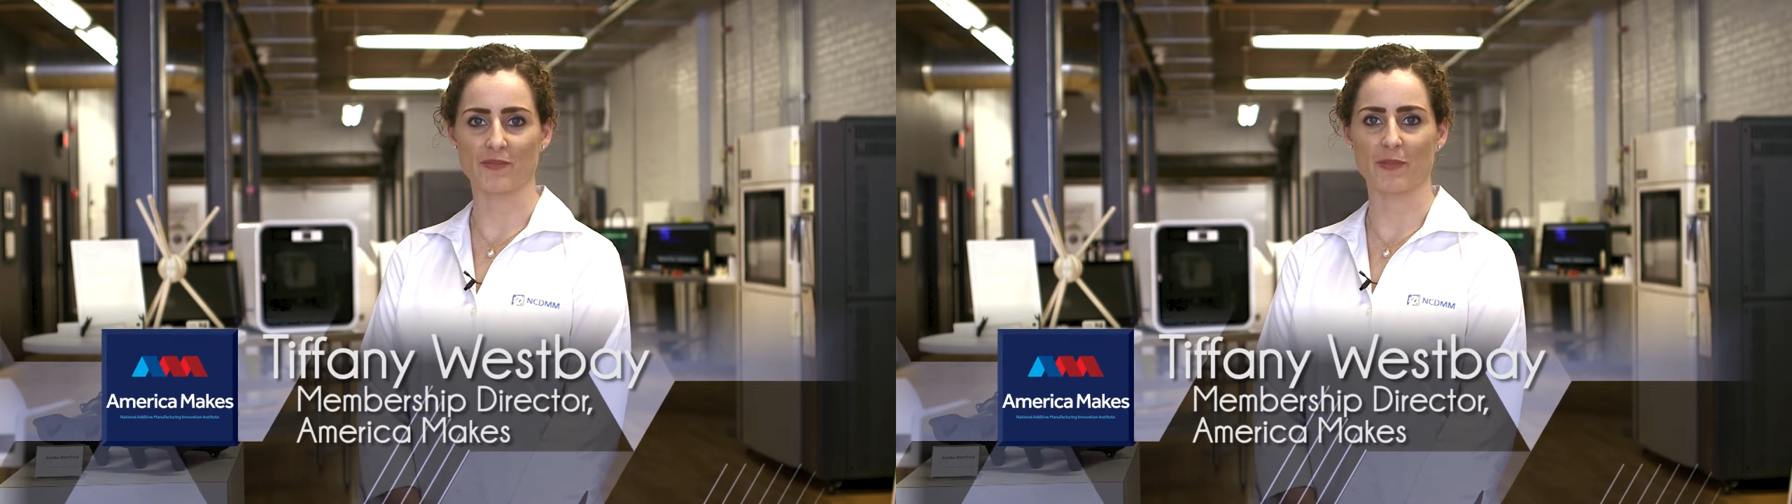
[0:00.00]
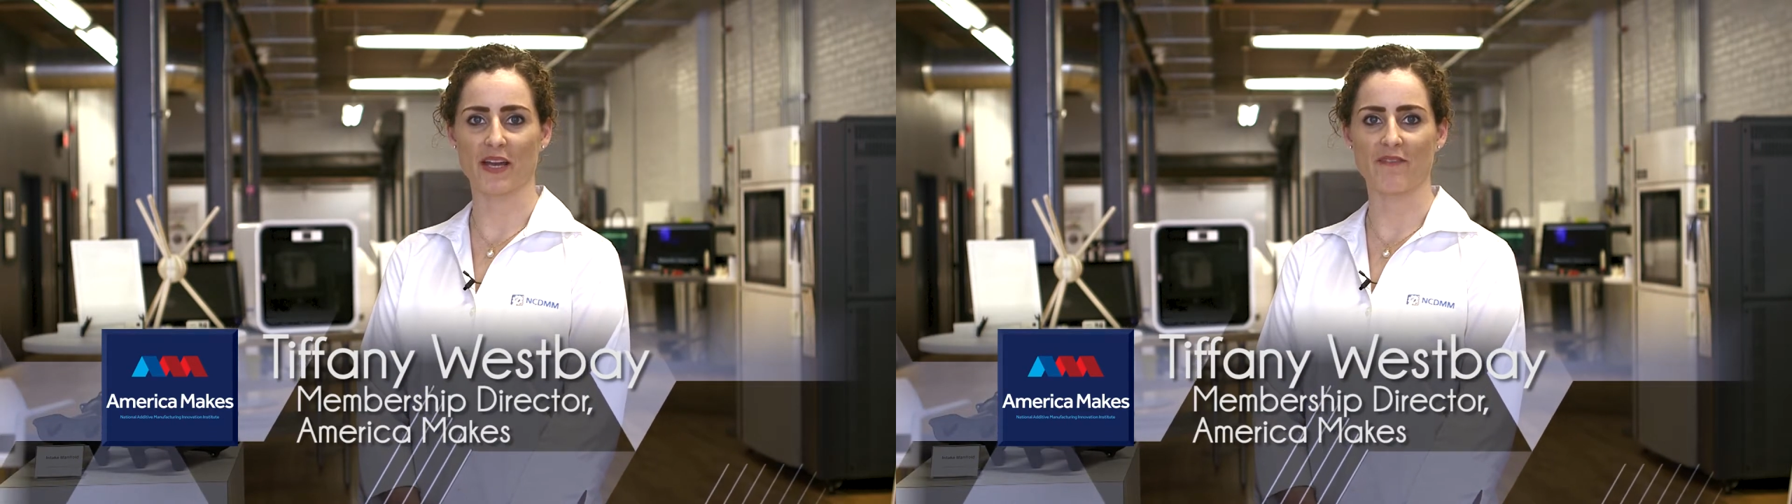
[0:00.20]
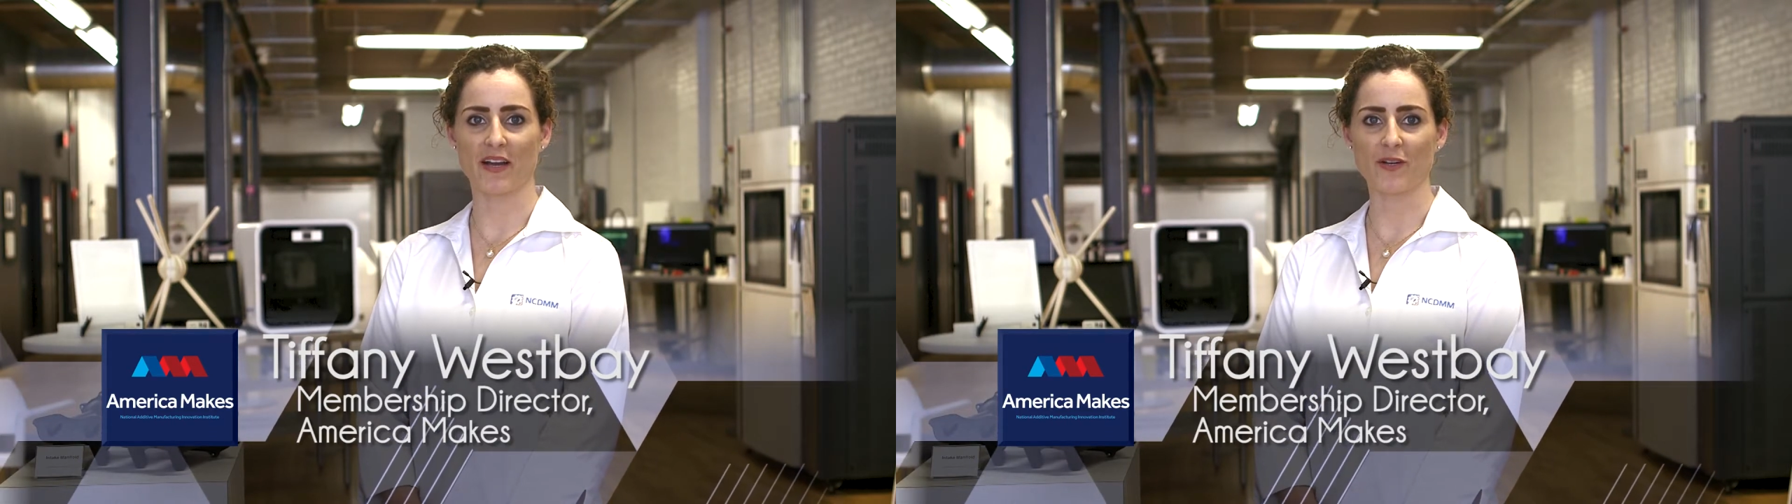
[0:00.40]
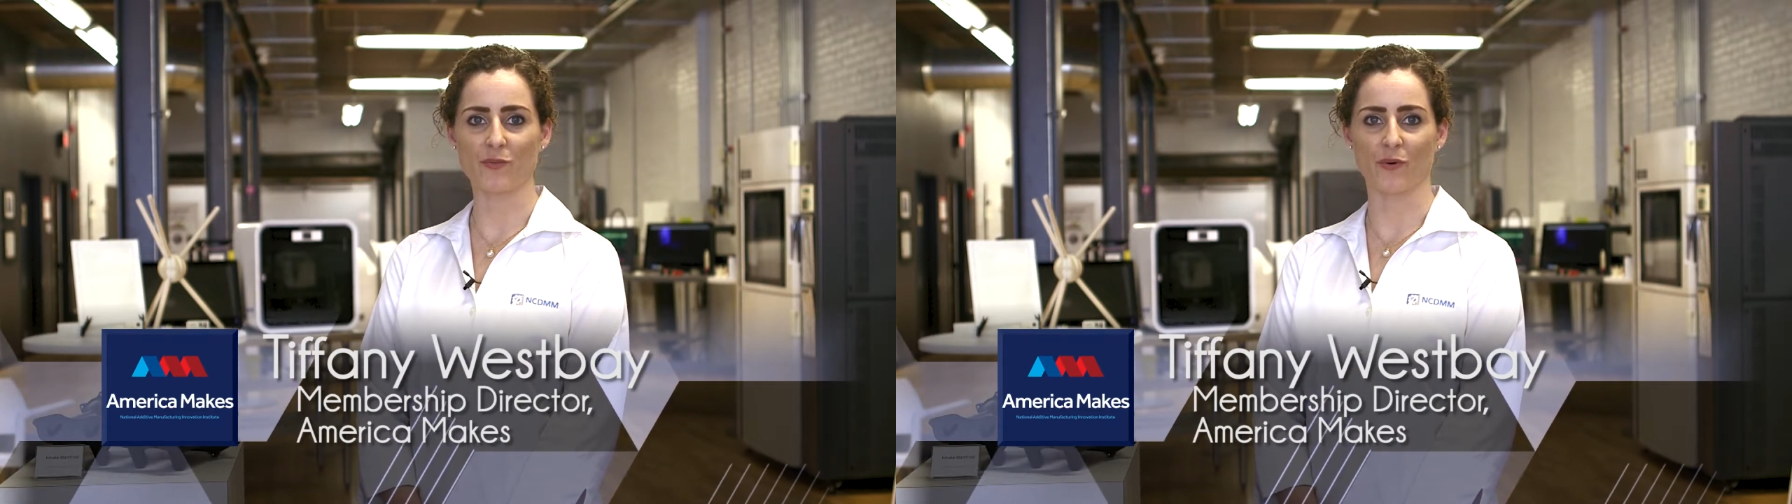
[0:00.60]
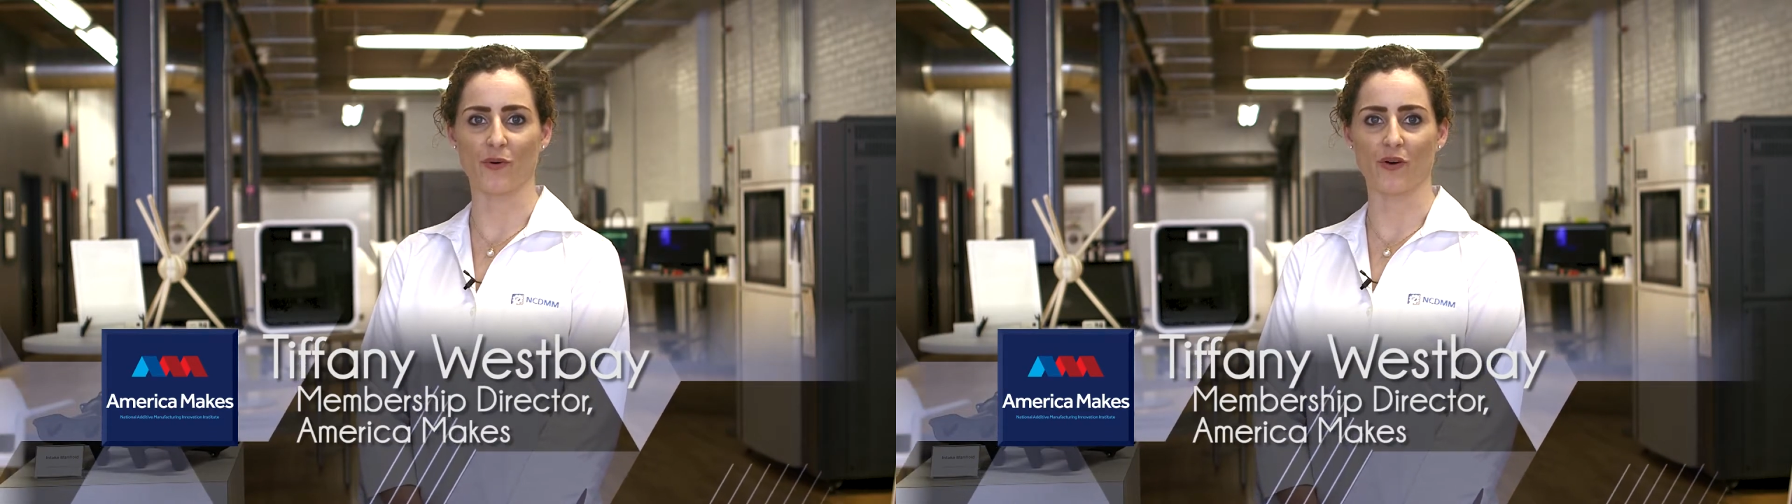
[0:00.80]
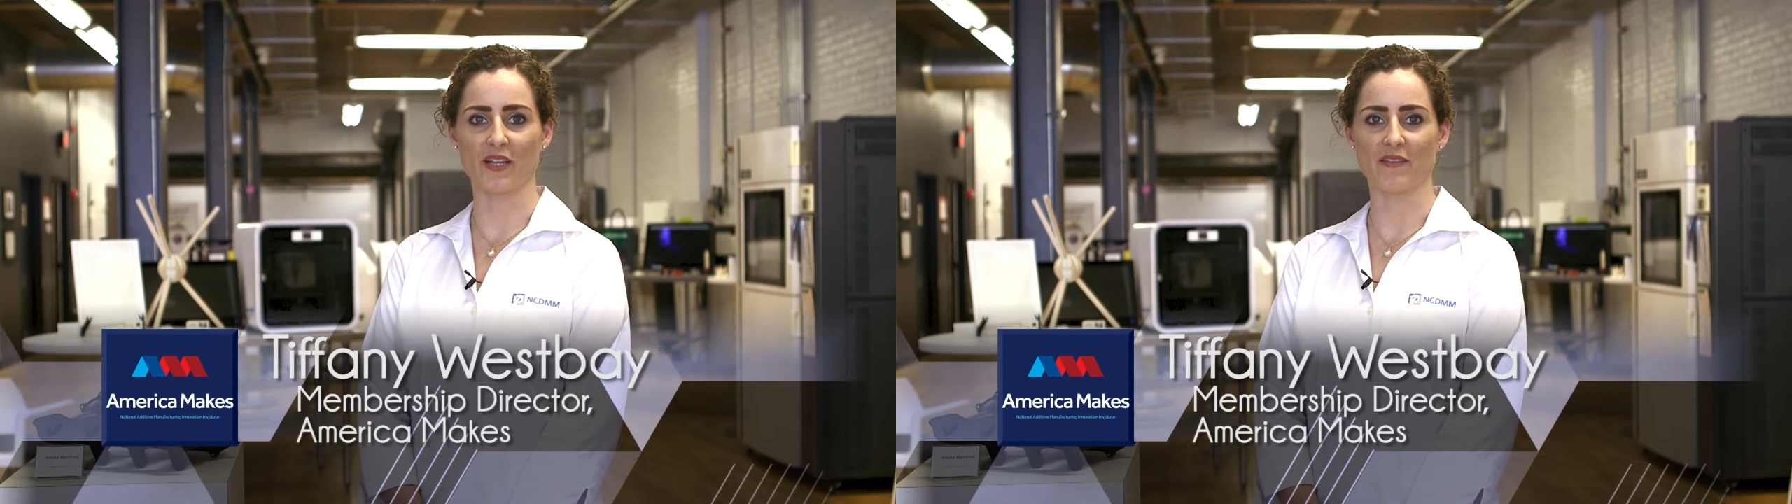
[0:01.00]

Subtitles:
play a vital role in